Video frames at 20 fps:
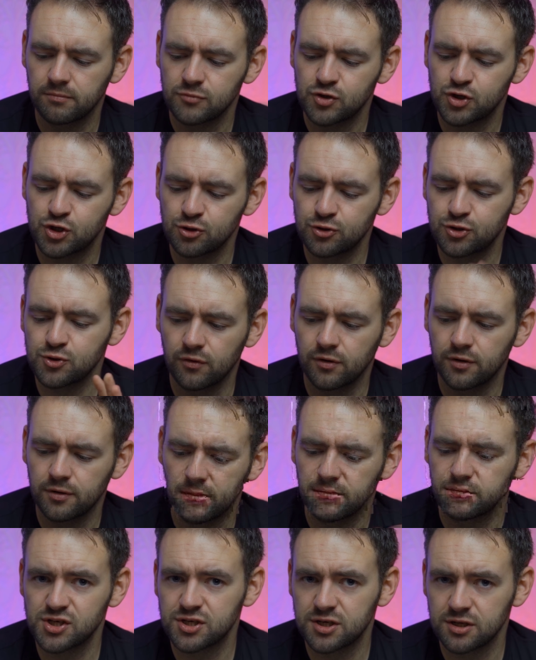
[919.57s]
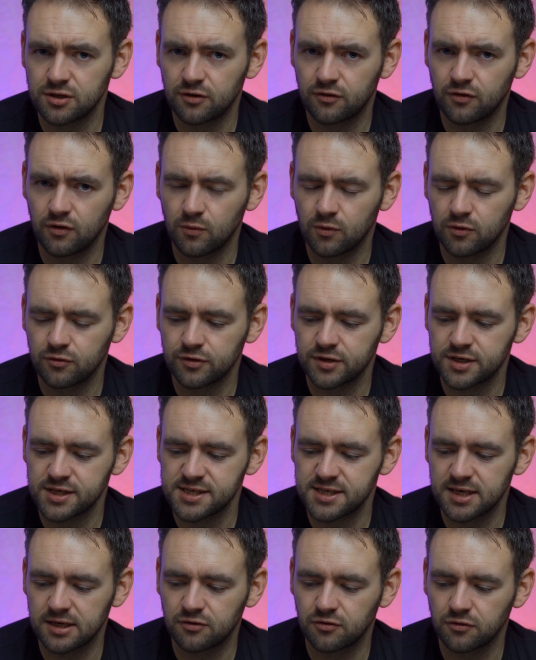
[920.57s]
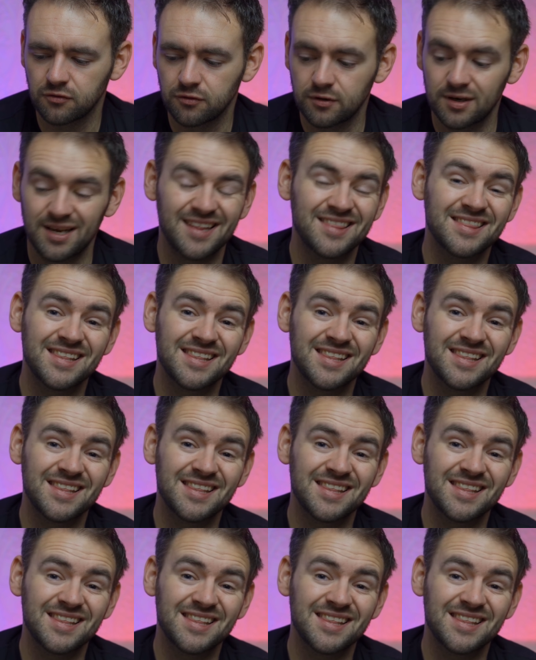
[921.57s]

Should you switch to the 200 to 600?